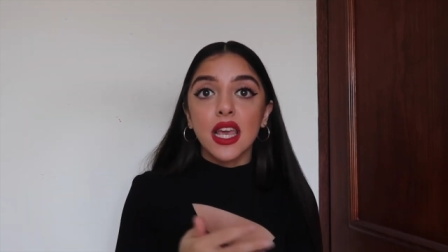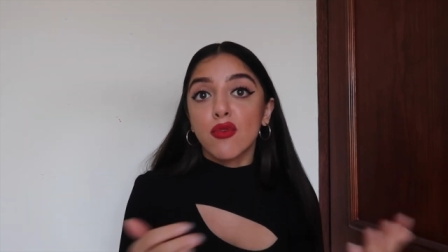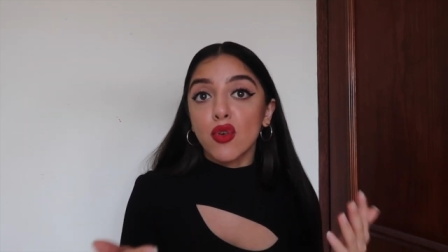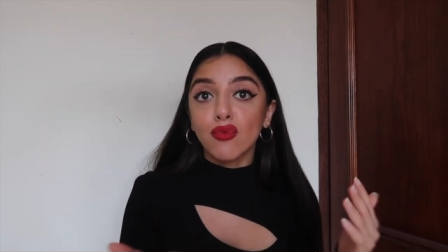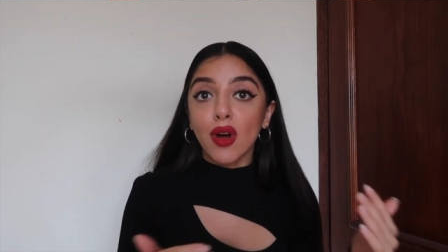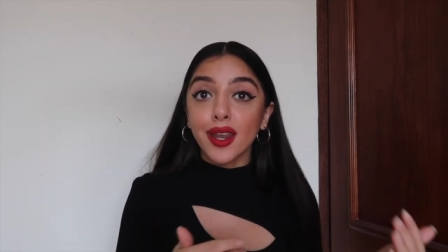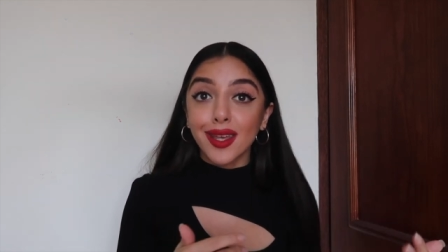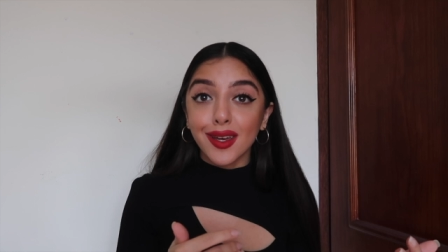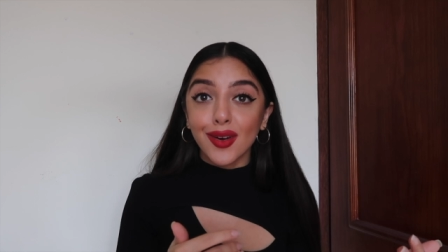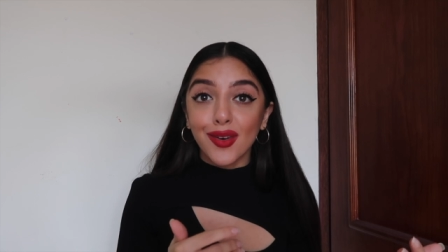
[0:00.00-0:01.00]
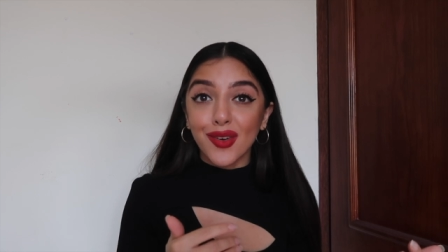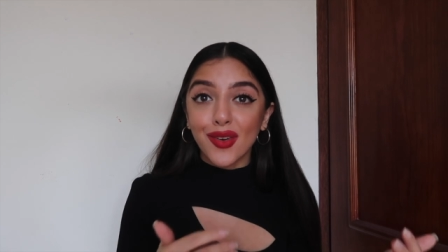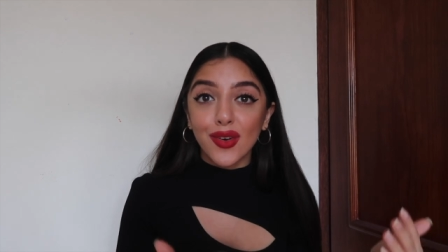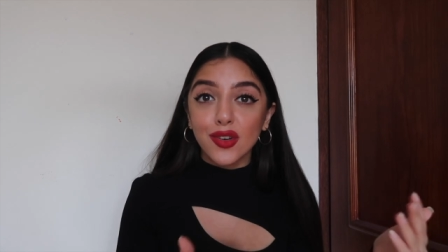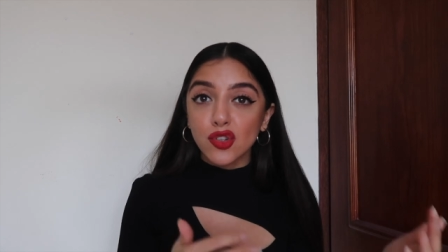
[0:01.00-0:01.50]
if you're running
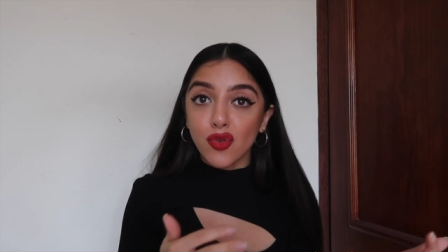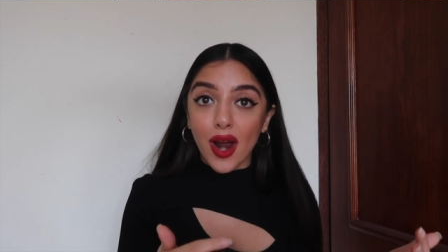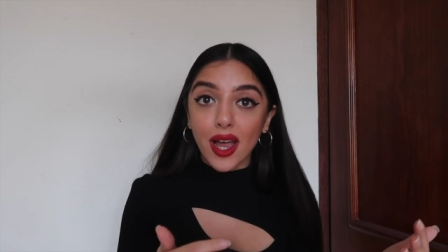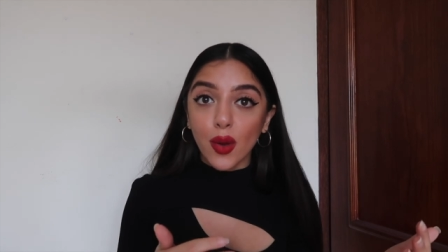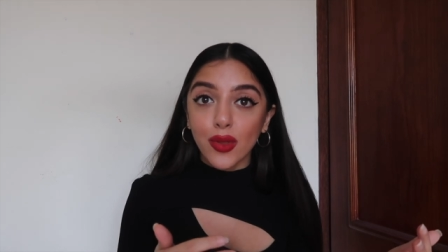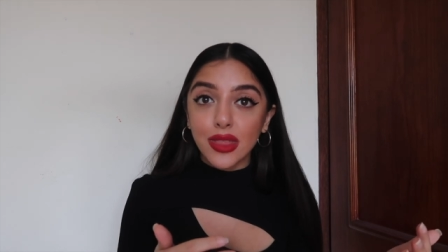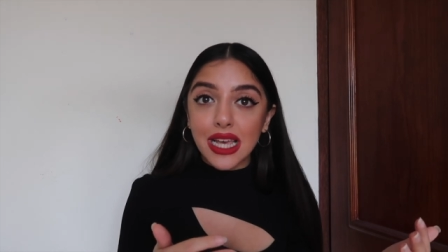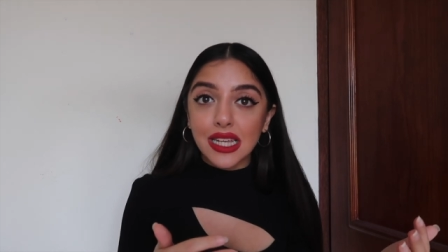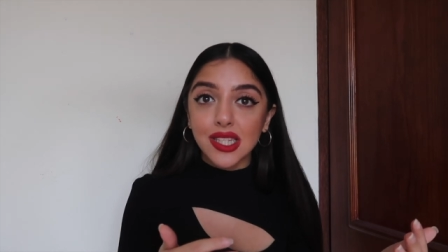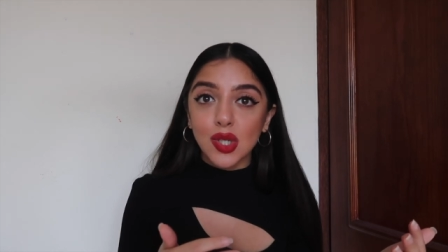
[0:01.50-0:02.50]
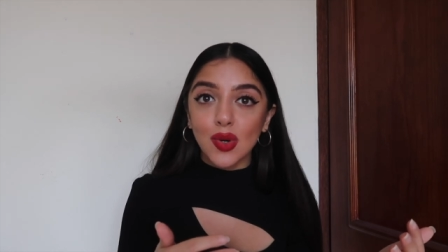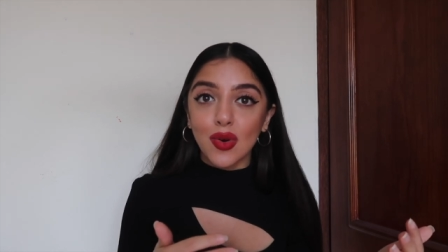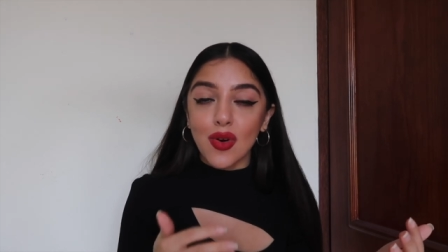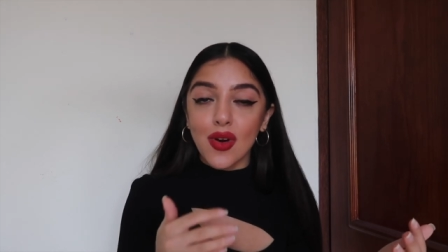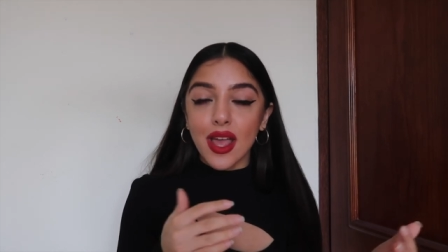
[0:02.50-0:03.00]
on track with this
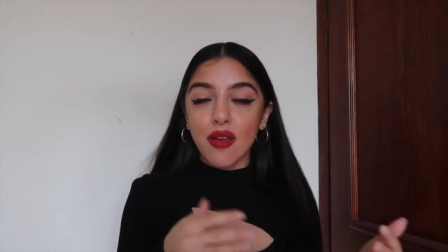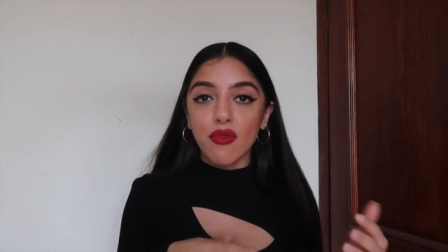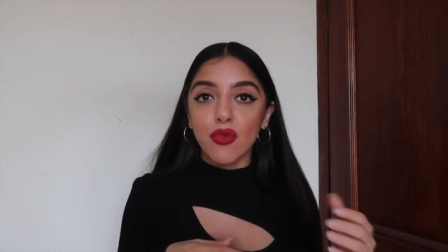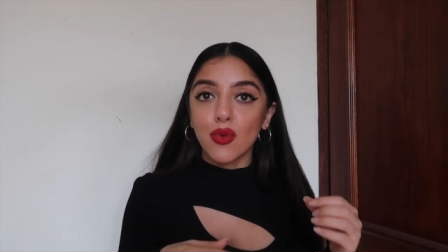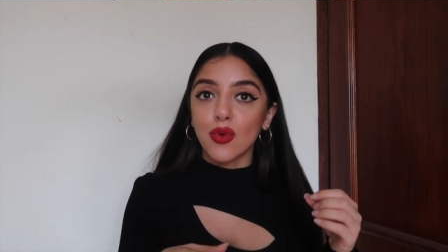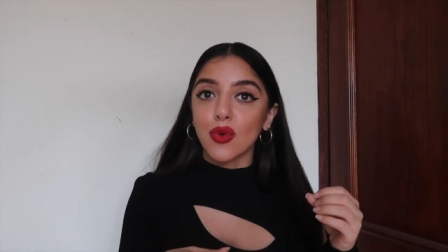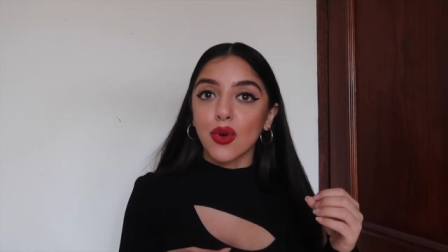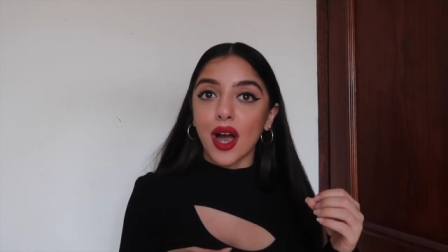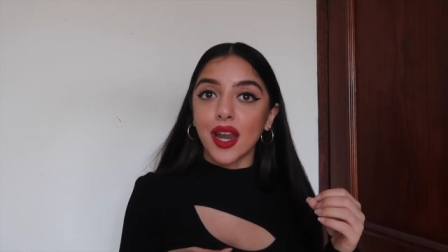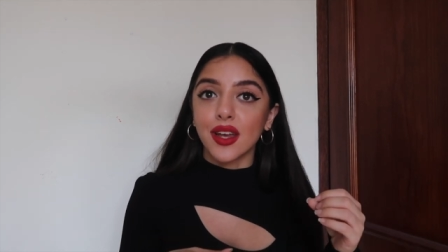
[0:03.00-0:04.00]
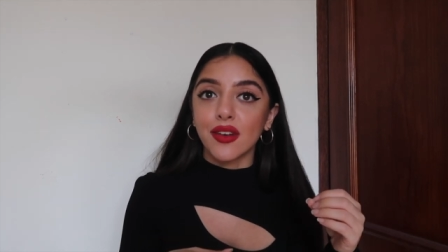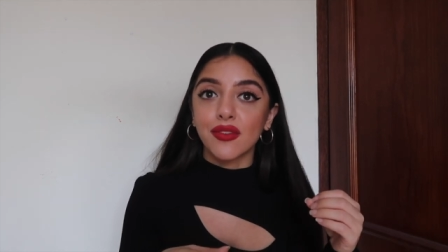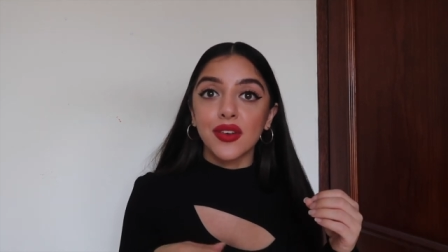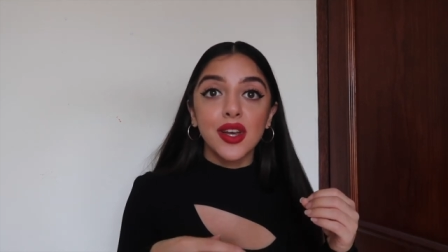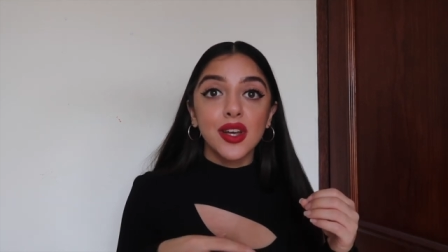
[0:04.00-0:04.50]
or if you're kind
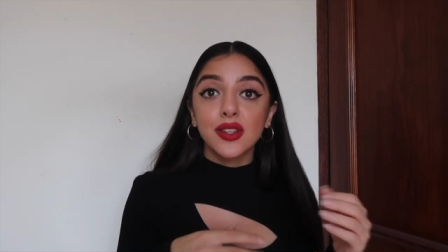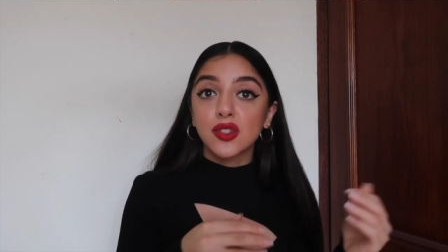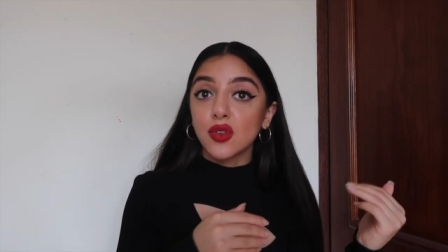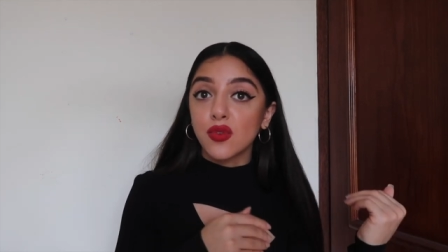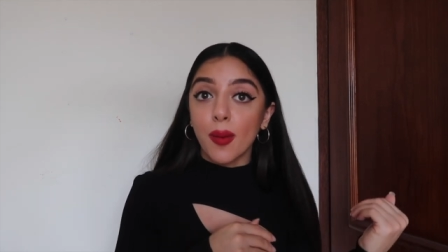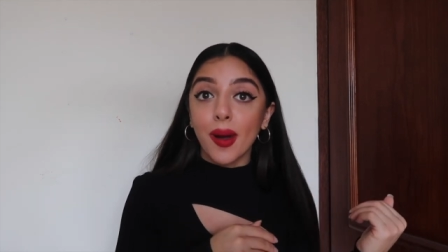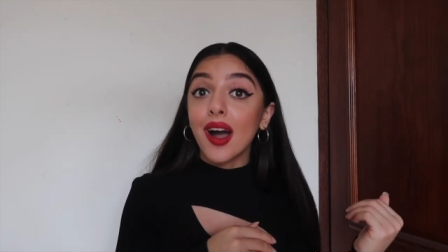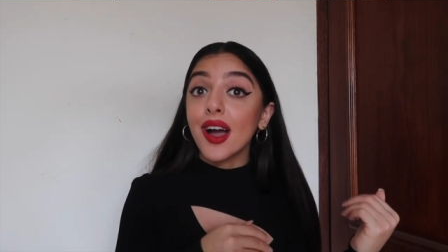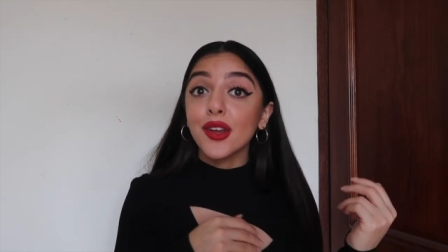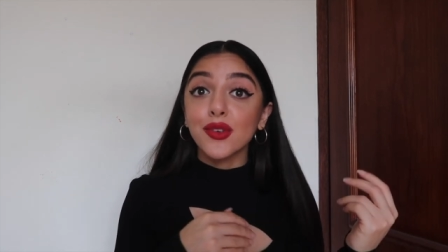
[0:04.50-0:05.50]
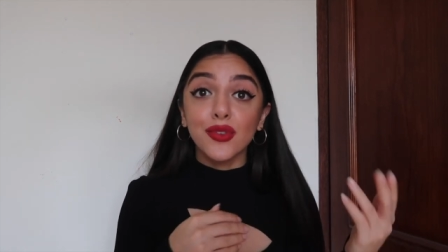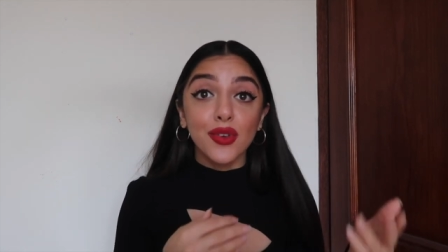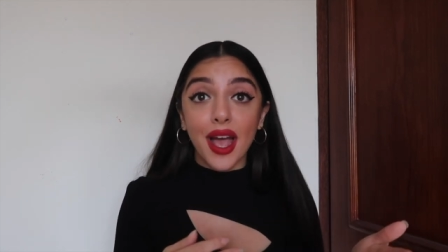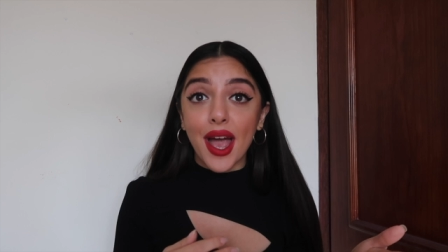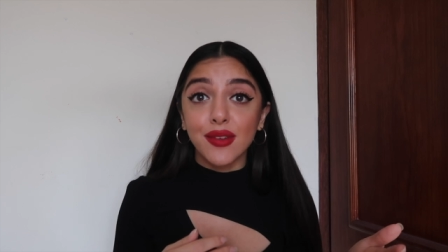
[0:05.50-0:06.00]
of too far behind or if
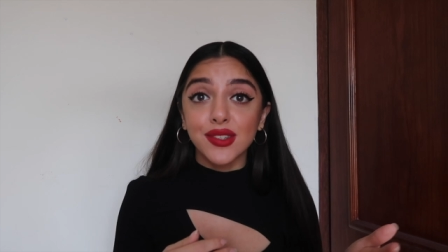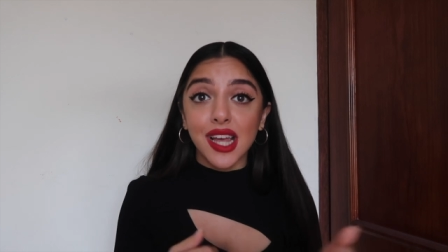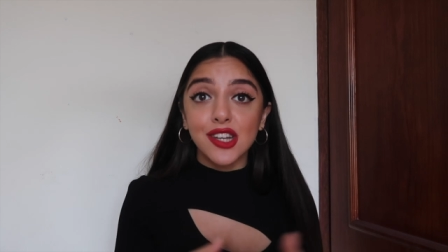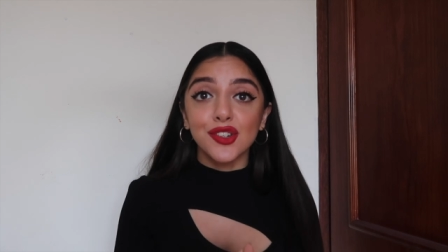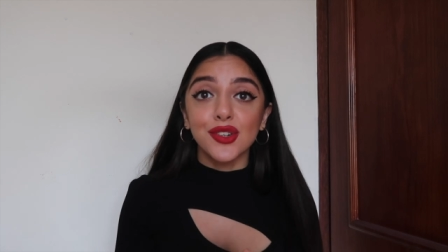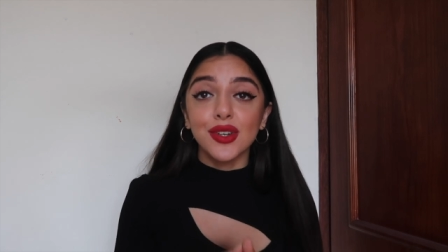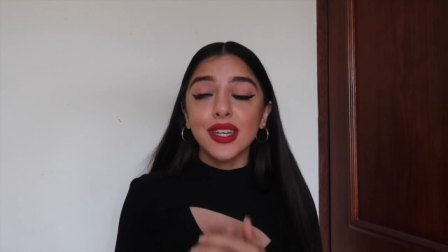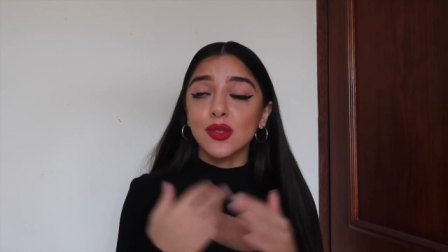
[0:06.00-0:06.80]
you're ahead of schedule,